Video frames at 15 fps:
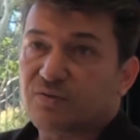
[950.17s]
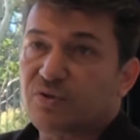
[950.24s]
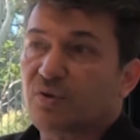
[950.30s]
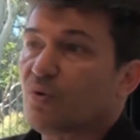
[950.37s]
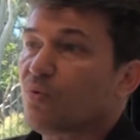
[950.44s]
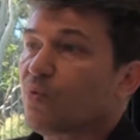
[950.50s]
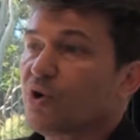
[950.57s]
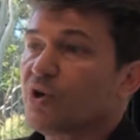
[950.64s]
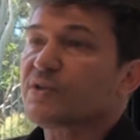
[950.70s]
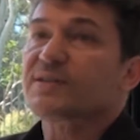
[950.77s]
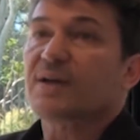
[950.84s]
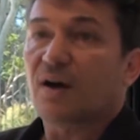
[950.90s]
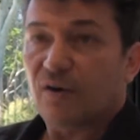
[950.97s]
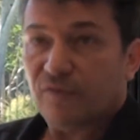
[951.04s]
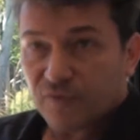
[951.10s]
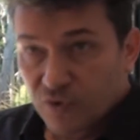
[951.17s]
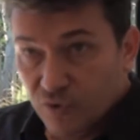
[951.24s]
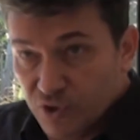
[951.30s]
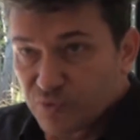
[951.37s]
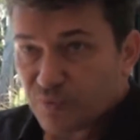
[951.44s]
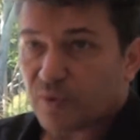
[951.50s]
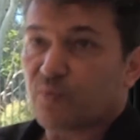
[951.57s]
You know, words, of
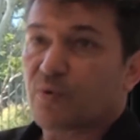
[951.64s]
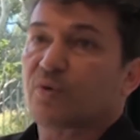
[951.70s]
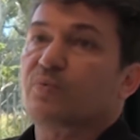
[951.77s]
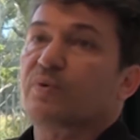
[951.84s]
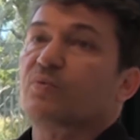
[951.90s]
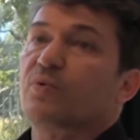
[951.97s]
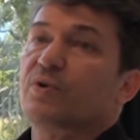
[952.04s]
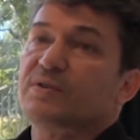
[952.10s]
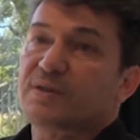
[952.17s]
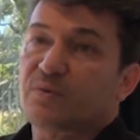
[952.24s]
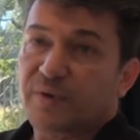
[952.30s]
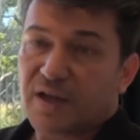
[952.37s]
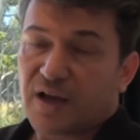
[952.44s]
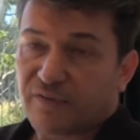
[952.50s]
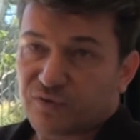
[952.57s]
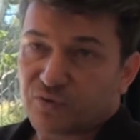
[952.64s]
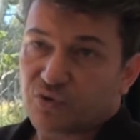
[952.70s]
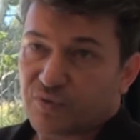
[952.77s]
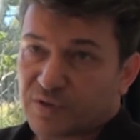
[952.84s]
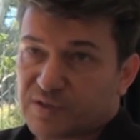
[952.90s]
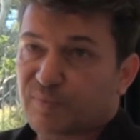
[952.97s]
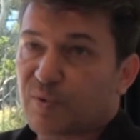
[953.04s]
course we work with words, and we have to
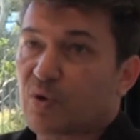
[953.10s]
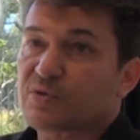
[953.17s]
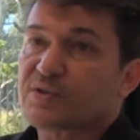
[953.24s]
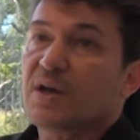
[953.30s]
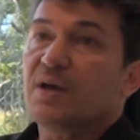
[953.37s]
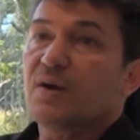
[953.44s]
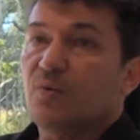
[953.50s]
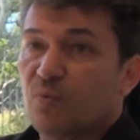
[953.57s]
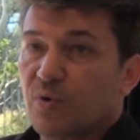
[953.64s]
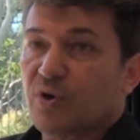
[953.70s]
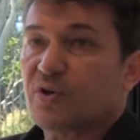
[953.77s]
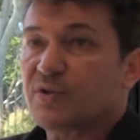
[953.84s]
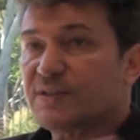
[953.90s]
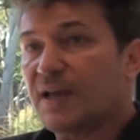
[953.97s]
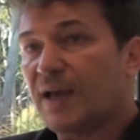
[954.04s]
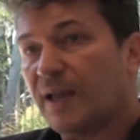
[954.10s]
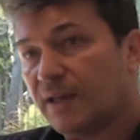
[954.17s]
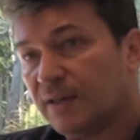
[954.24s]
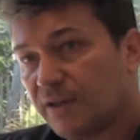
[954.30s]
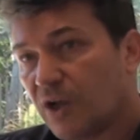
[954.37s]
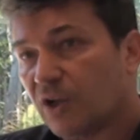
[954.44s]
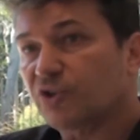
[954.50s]
transpose words
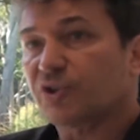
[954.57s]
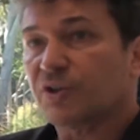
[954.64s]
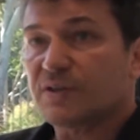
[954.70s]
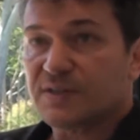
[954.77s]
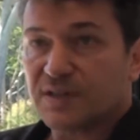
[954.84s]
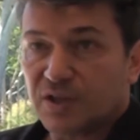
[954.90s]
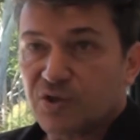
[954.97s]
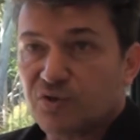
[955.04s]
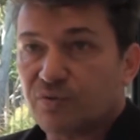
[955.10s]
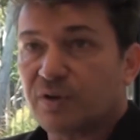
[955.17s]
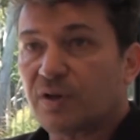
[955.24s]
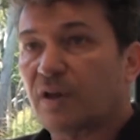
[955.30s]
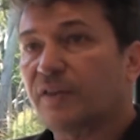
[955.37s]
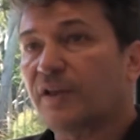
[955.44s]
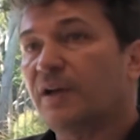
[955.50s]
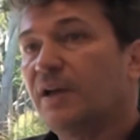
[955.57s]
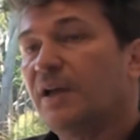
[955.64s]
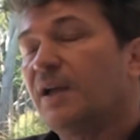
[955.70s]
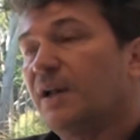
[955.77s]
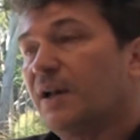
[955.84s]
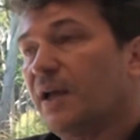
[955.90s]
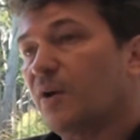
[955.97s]
and cultures into another
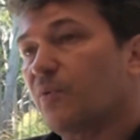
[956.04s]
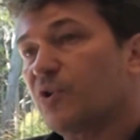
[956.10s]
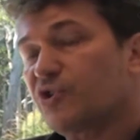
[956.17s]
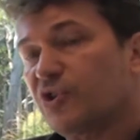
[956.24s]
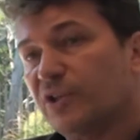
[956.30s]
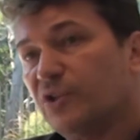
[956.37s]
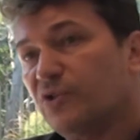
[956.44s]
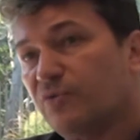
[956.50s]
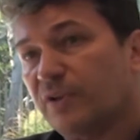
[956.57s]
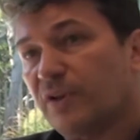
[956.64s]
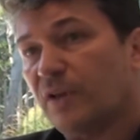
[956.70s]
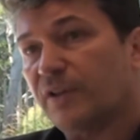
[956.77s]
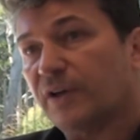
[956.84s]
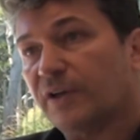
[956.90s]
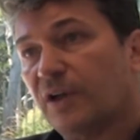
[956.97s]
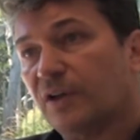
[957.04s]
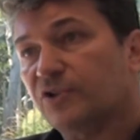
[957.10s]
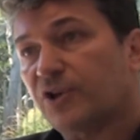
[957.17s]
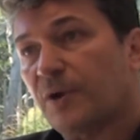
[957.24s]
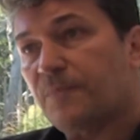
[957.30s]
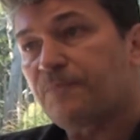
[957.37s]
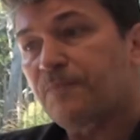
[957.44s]
language and into another
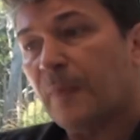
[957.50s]
culture.